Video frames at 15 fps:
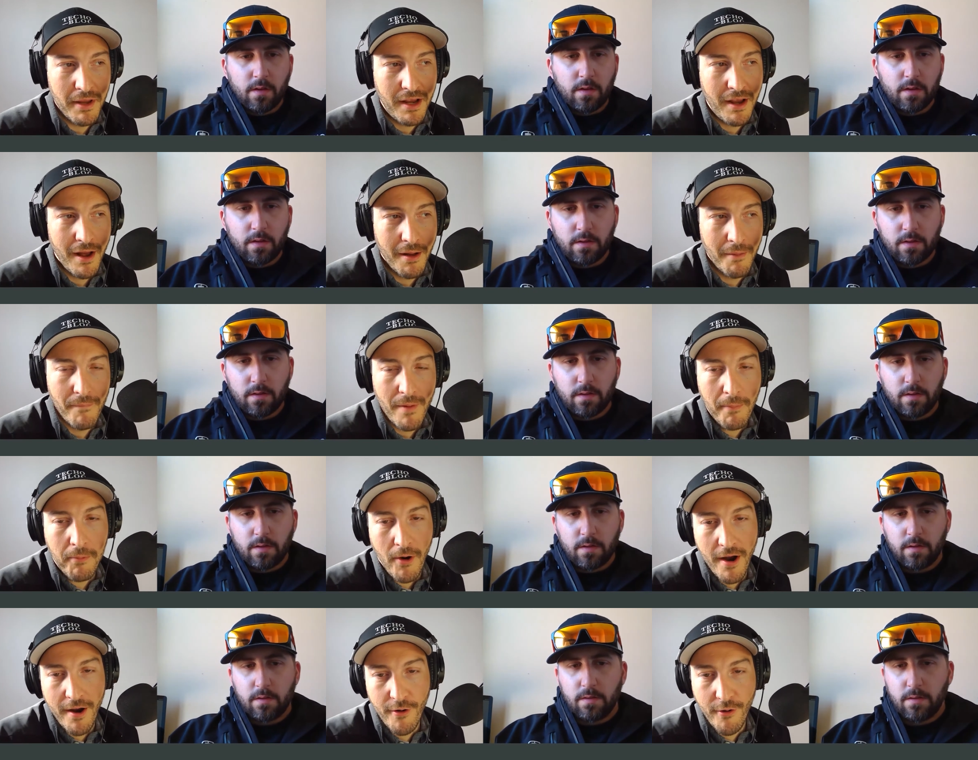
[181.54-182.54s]
Speaker 1: become
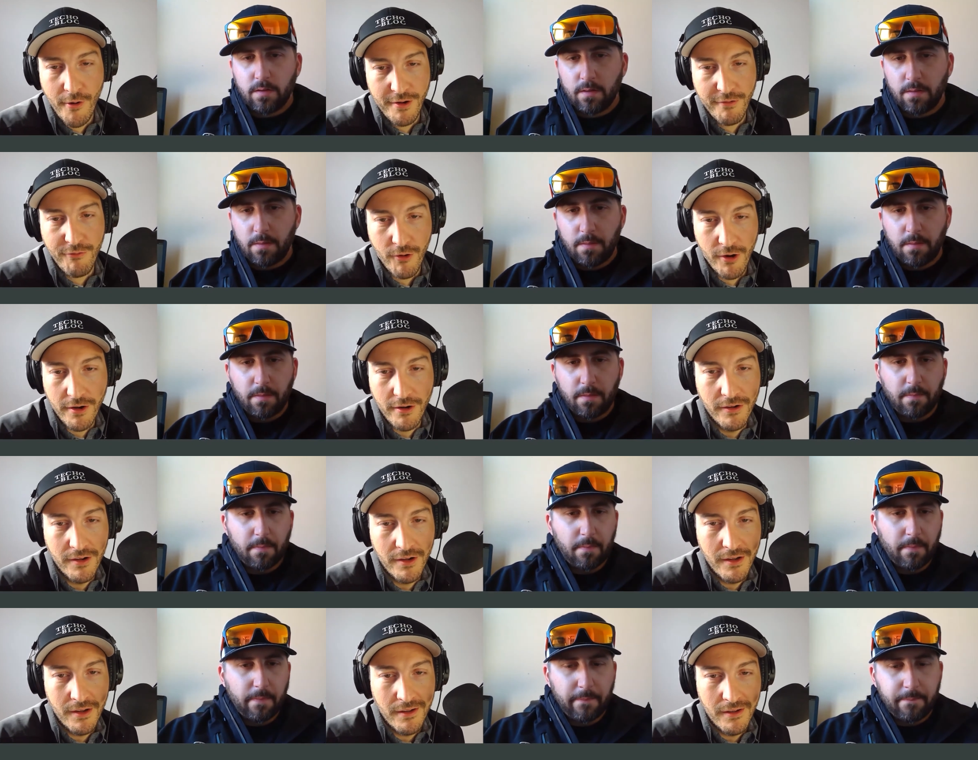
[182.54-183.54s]
a
Speaker 2: priority for you?
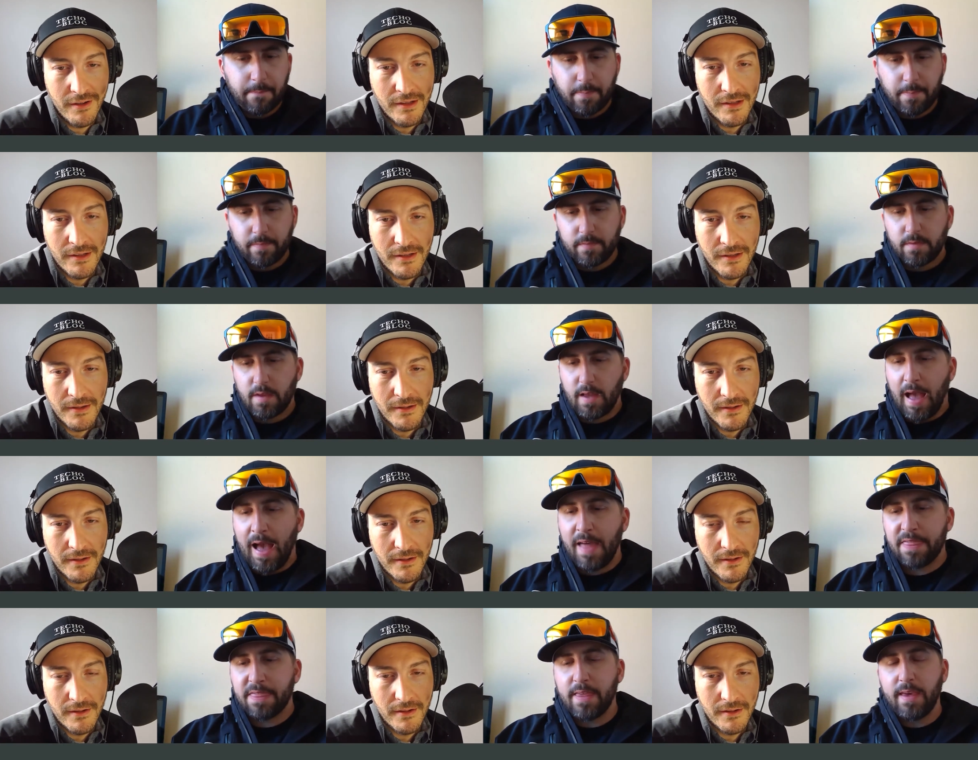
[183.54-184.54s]

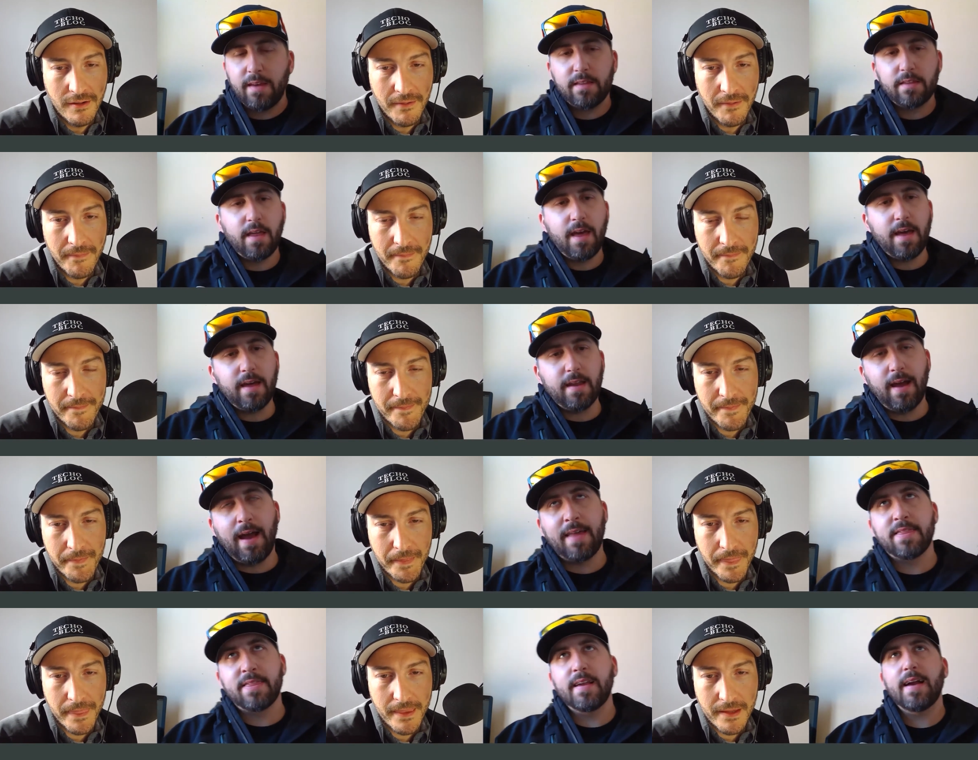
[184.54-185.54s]
I think that
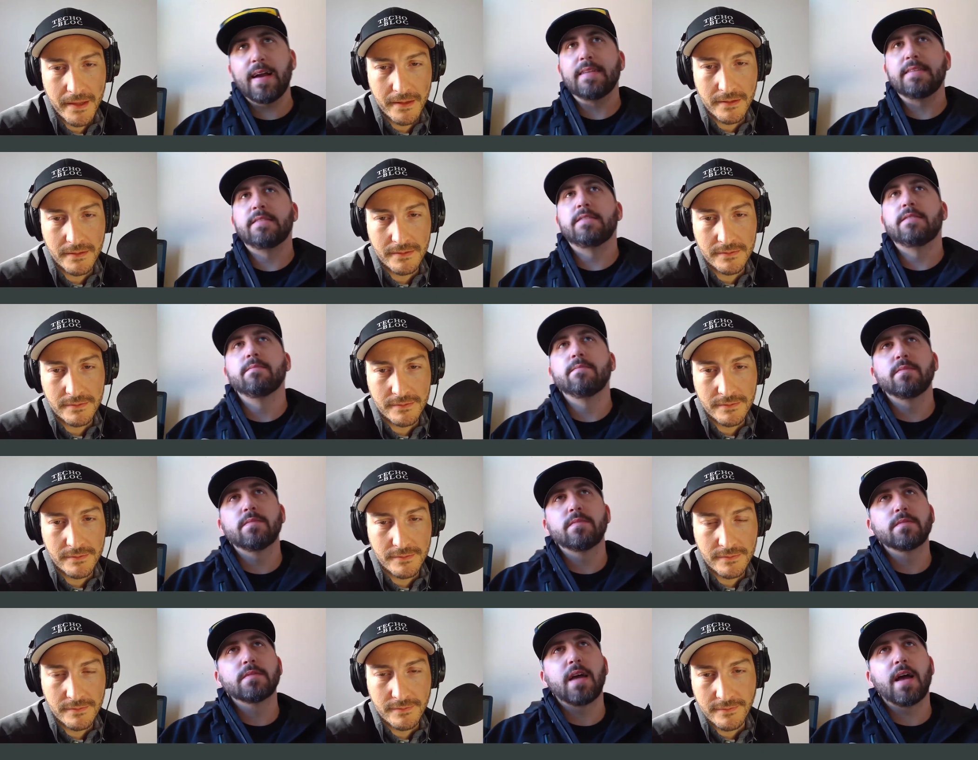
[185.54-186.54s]
I think I
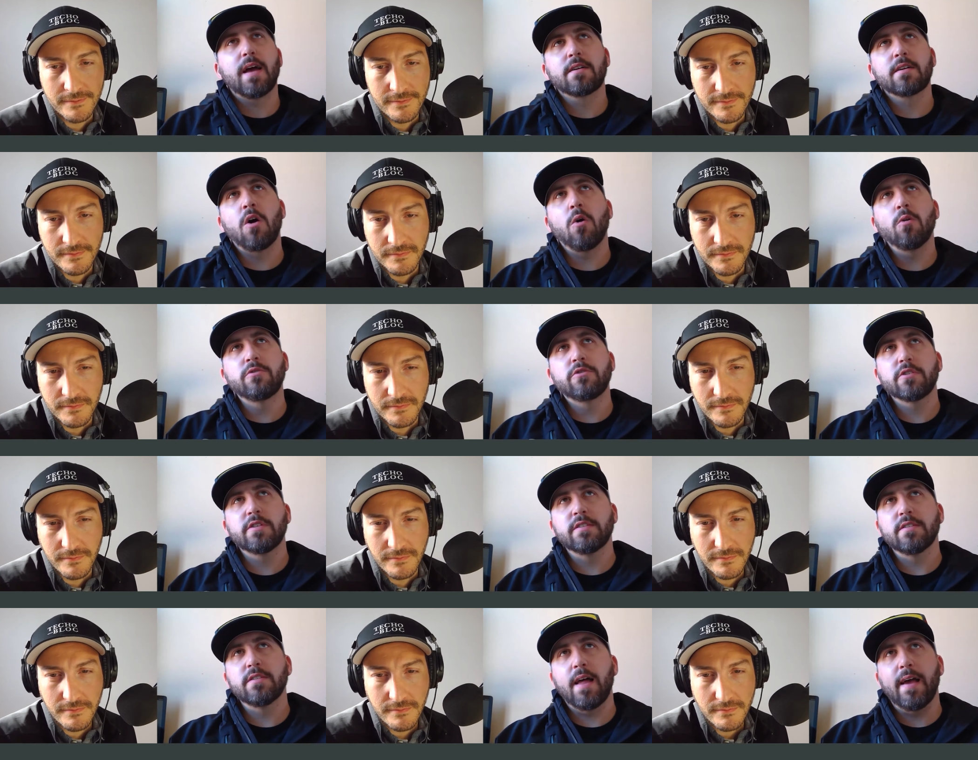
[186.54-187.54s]
culture
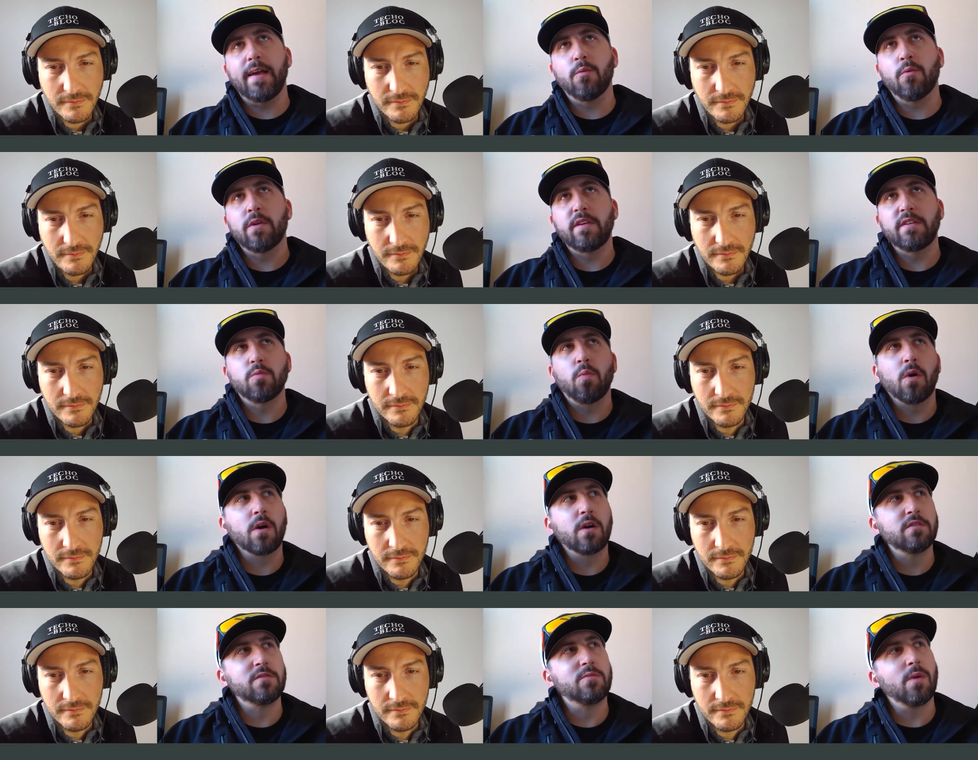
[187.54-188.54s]
is like one of these
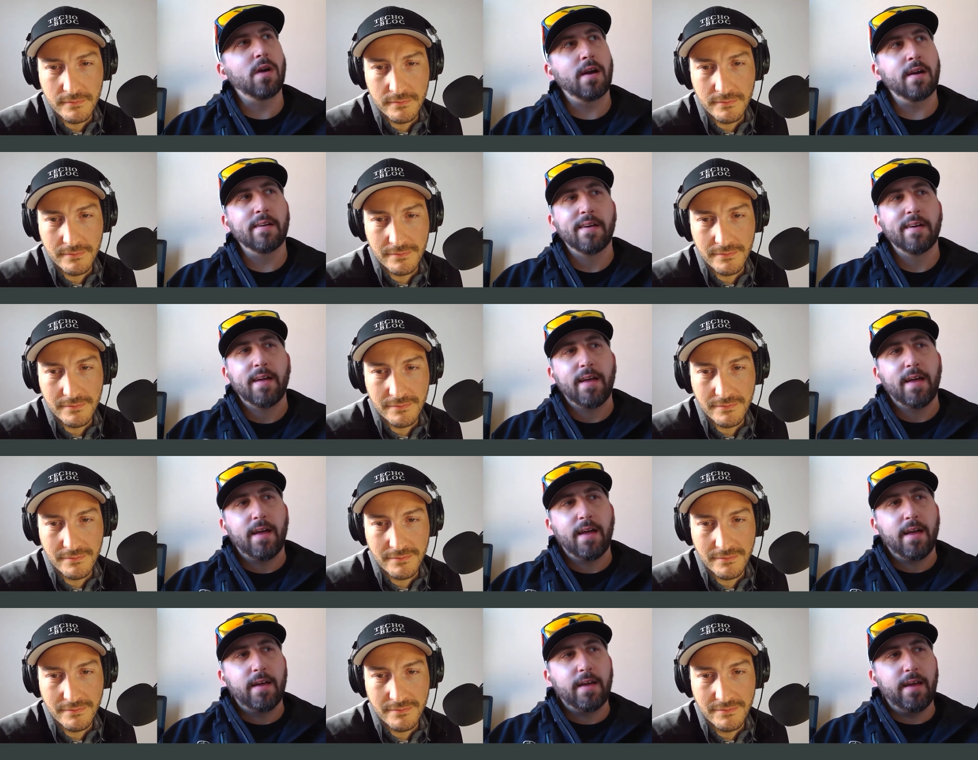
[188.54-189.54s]
words where
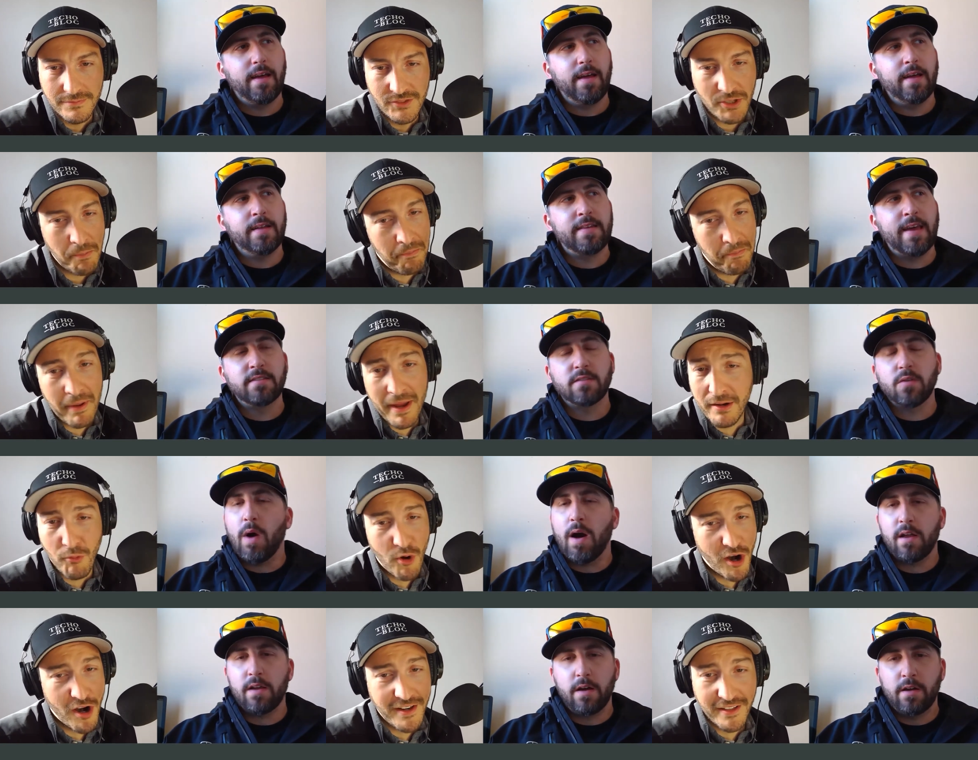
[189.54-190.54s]
it it's takes a, a
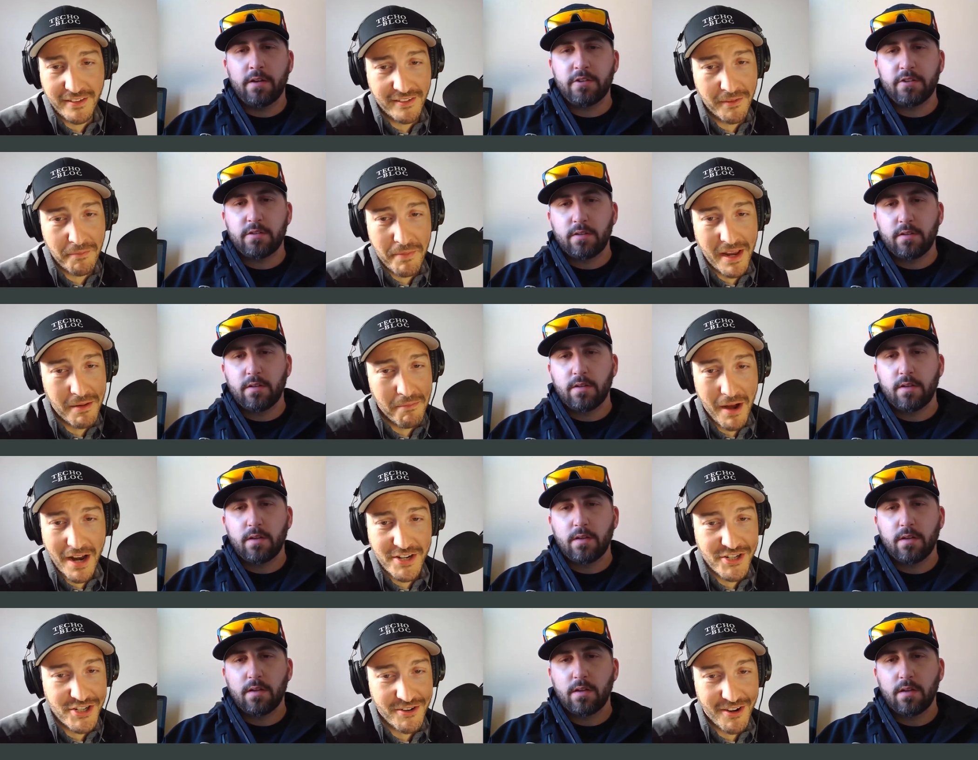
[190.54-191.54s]
while. Word that doesn't mean
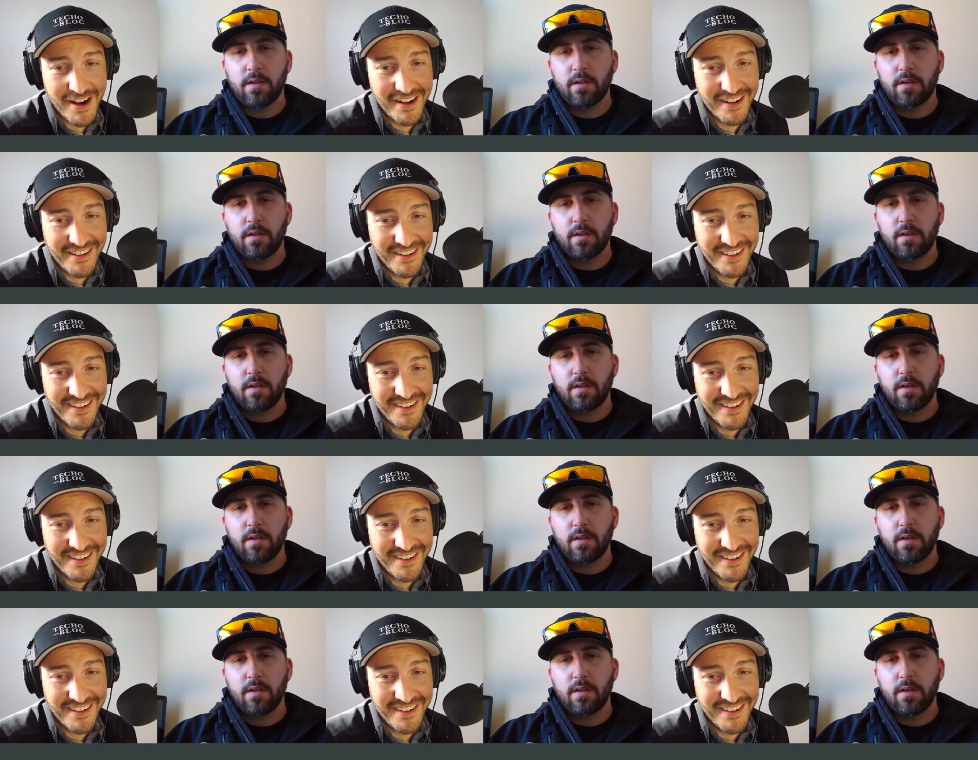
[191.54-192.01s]
much, right?